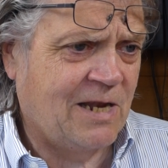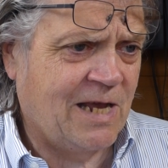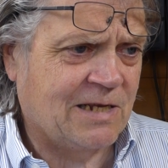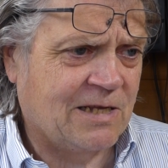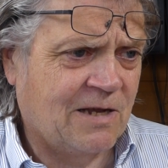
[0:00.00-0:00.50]
the
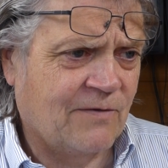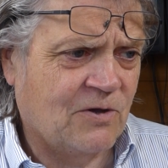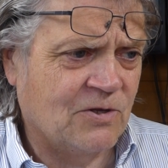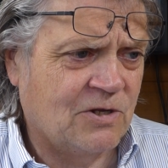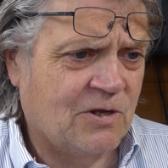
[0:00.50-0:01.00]
next thing I've
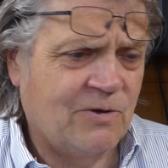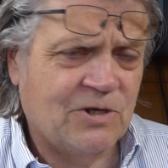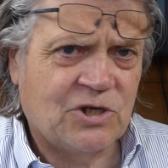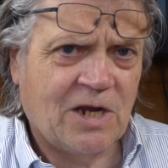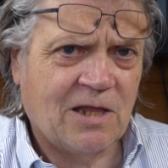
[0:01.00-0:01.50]
got to do,
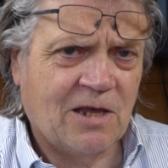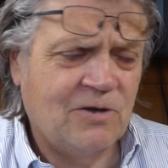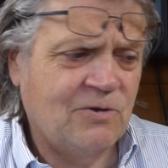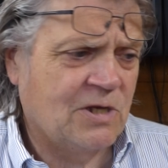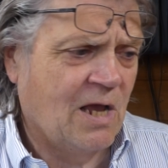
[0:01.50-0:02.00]
is check
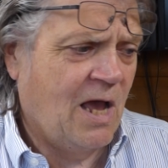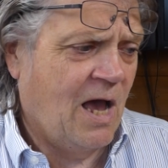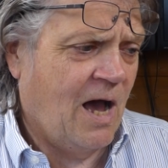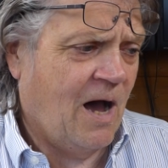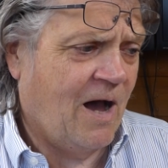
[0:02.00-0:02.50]
those.
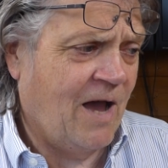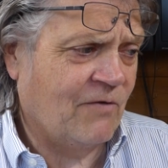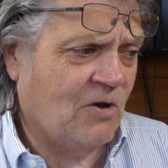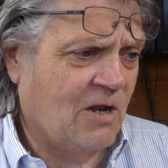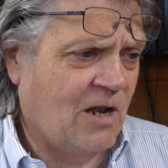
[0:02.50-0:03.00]
I
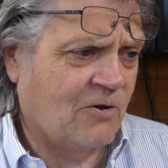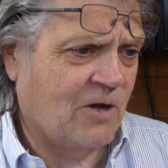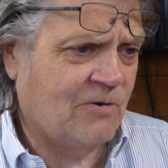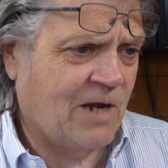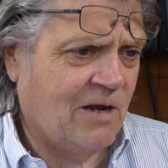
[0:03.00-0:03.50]
haven't got the
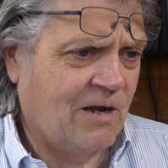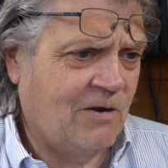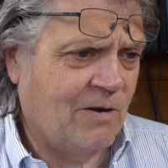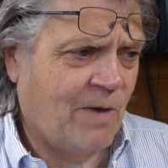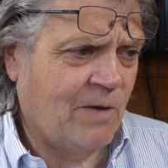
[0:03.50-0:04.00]
loco down
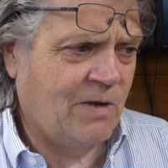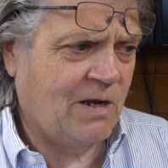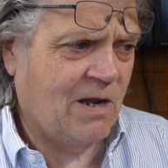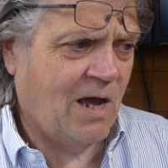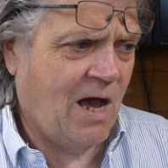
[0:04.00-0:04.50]
here at the
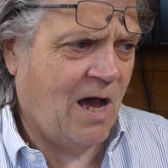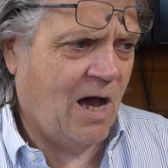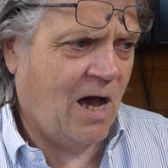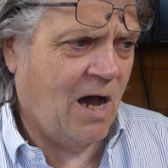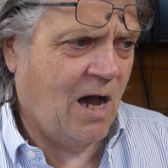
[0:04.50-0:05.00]
moment.
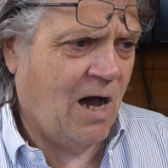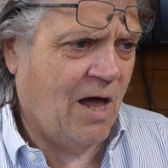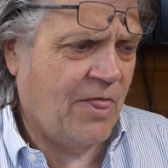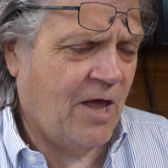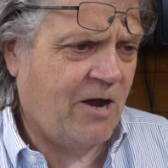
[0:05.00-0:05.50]

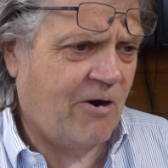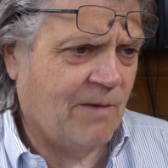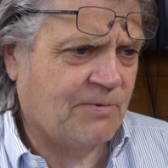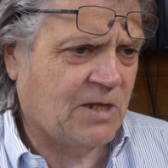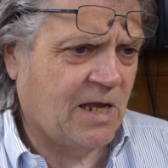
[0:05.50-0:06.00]
They're
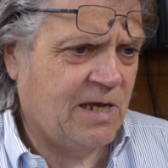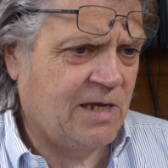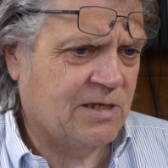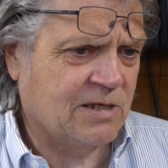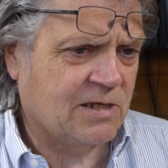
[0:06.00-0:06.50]

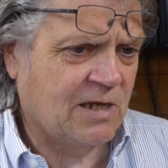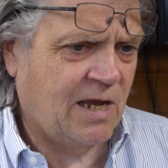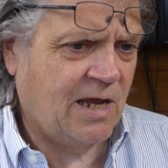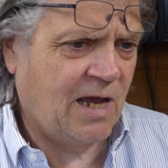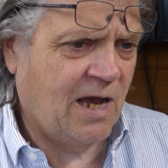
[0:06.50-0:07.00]
upstairs
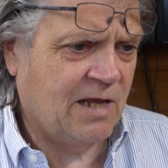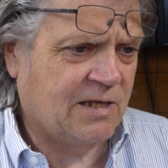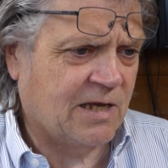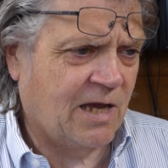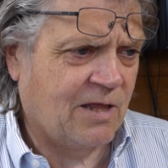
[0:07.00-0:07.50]

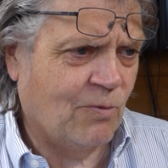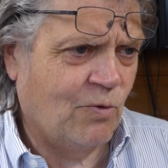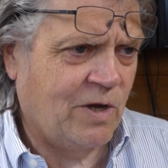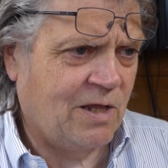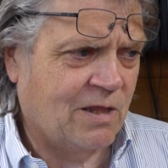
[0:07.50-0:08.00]
together
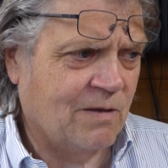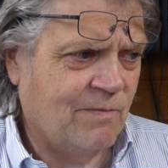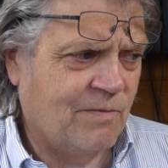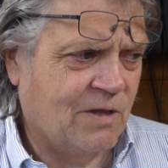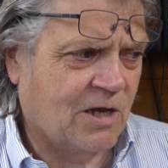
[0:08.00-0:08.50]
with
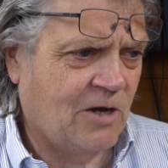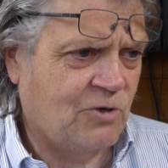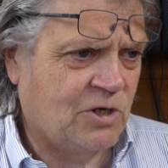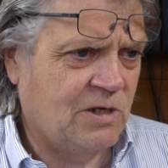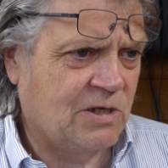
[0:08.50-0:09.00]
the
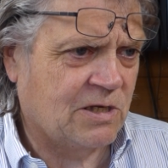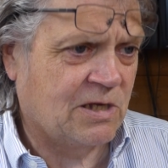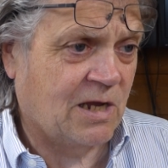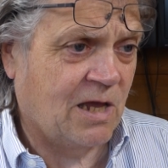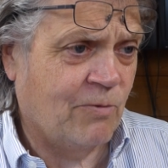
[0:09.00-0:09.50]
coaches,
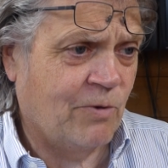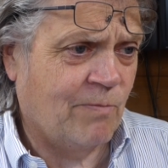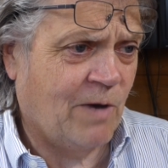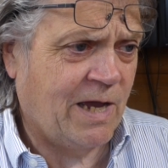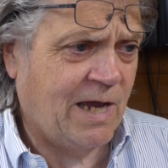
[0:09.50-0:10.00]
together
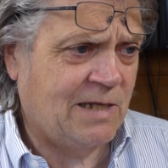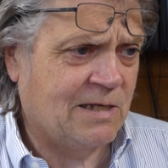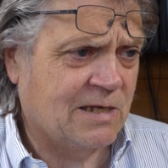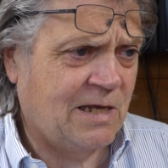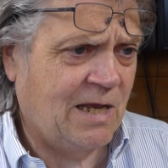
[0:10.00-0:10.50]
with my
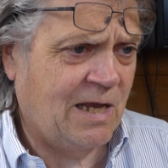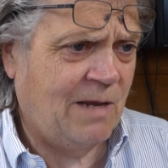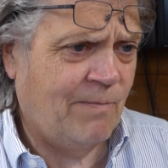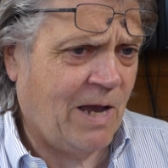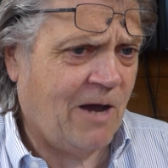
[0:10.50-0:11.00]

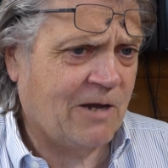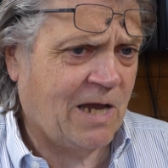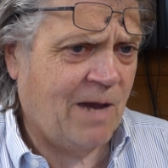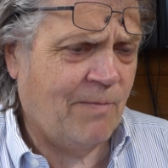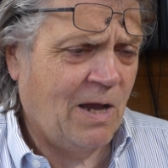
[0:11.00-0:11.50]
NCE power
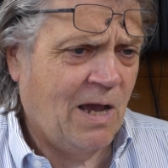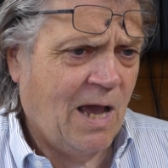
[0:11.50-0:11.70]
cab.